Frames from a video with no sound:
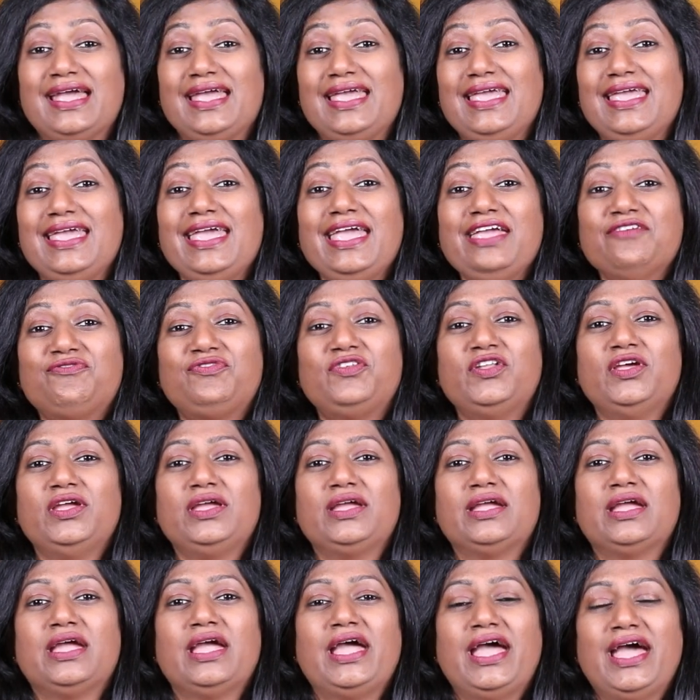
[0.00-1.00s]

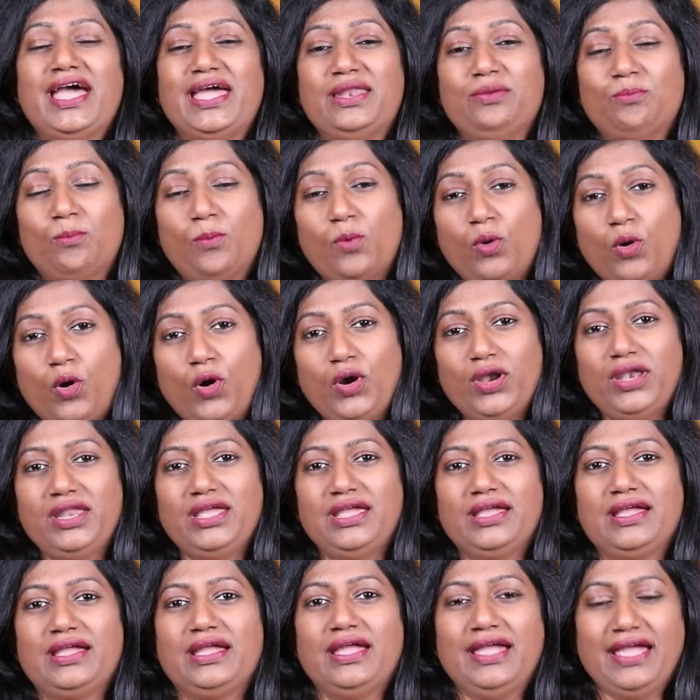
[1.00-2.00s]
Evening and
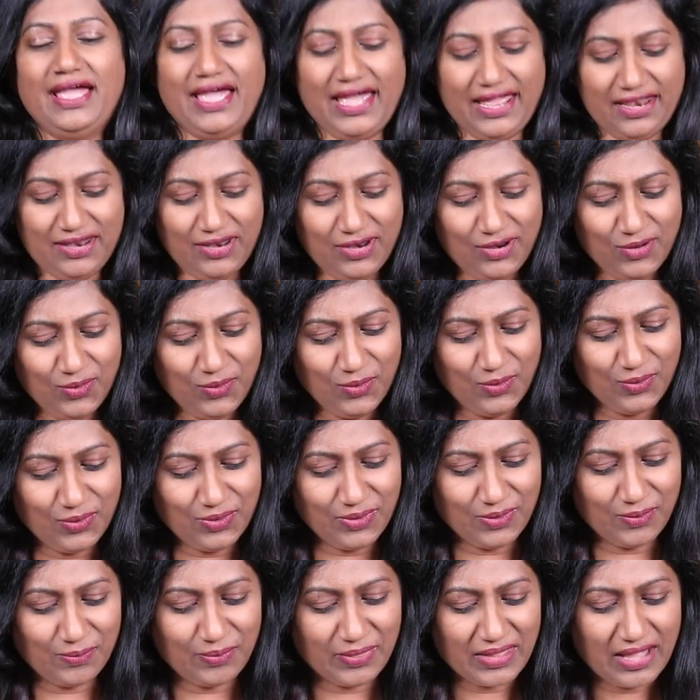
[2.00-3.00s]
morning and
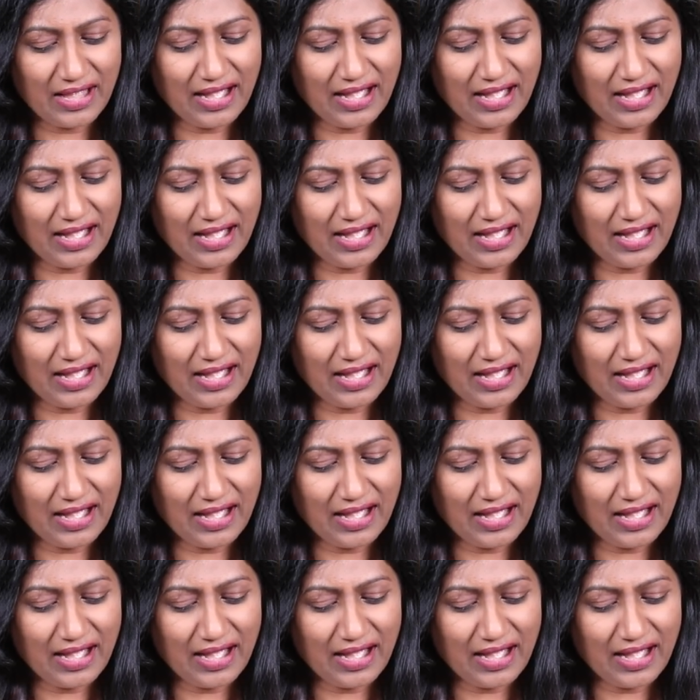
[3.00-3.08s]
noon.